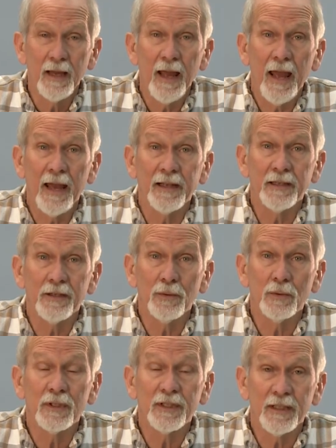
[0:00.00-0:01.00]
and to
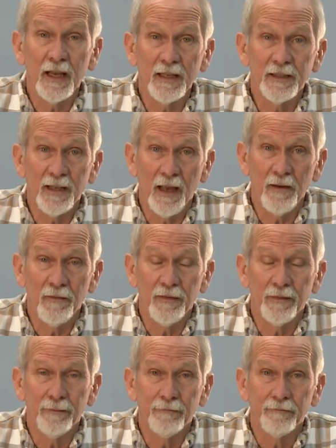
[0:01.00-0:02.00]
stay safe.
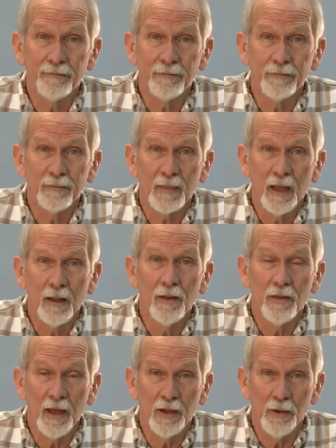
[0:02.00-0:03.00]

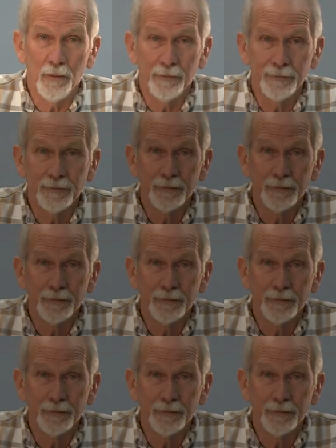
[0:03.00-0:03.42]
Thank you.